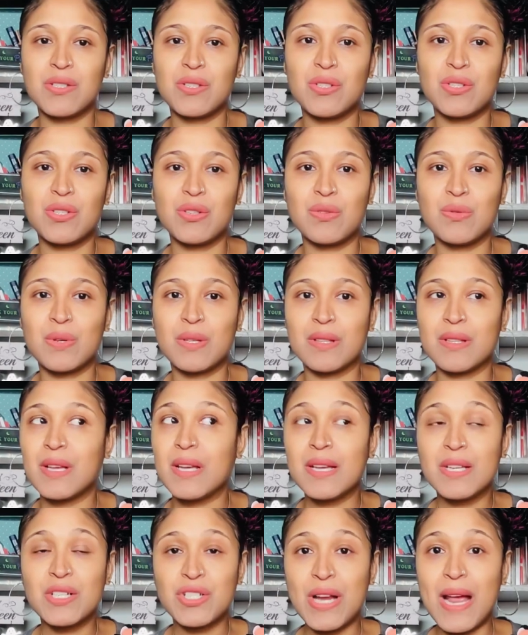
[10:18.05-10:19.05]
to do with
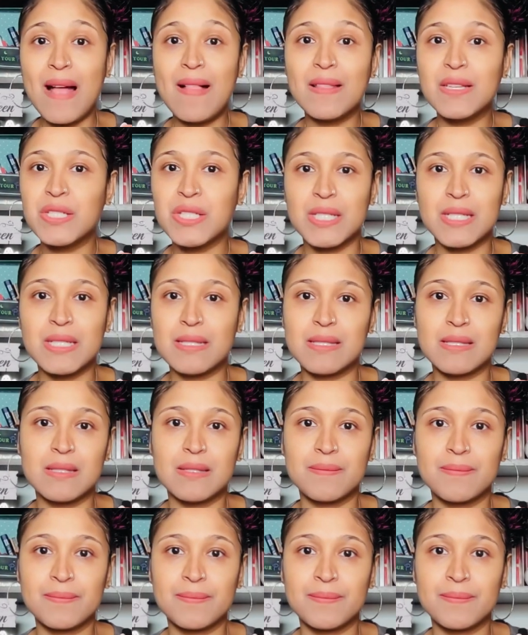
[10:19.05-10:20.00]
challenges.